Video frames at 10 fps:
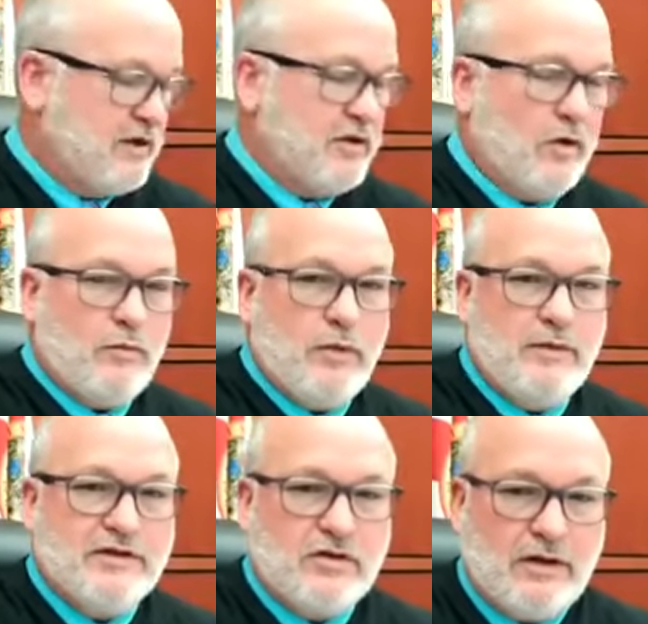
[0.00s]
So
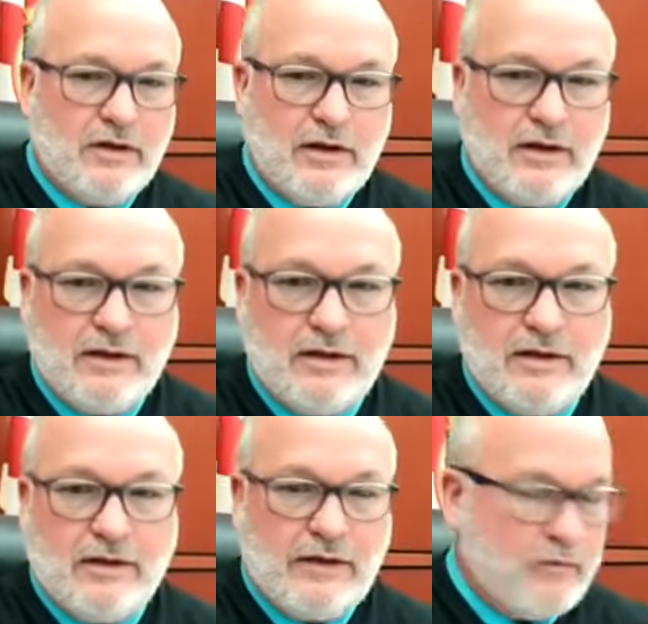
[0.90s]
Mr.
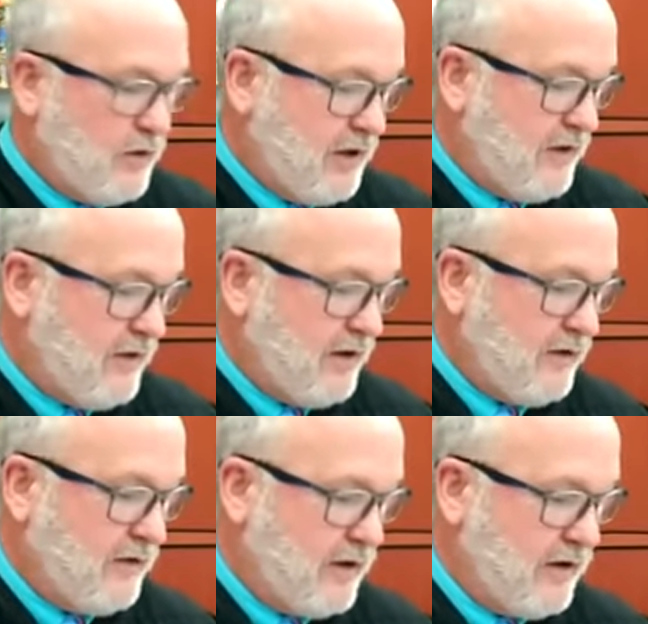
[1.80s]
Levin, put in
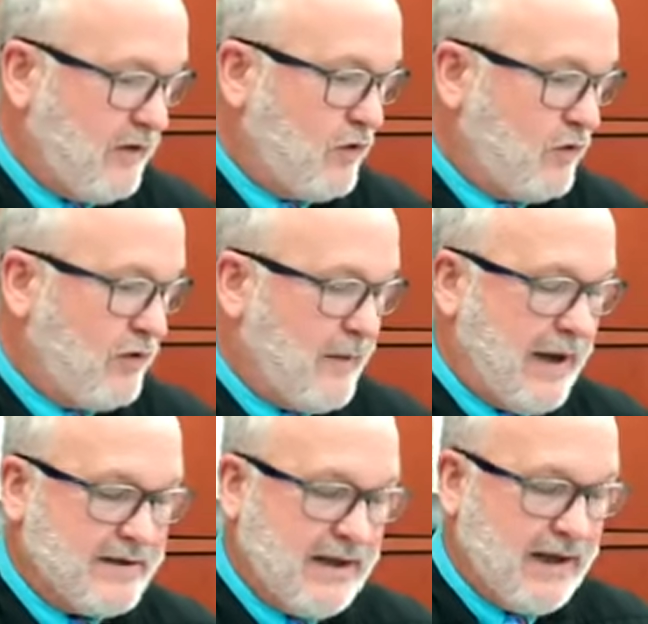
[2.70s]
the order in the Massey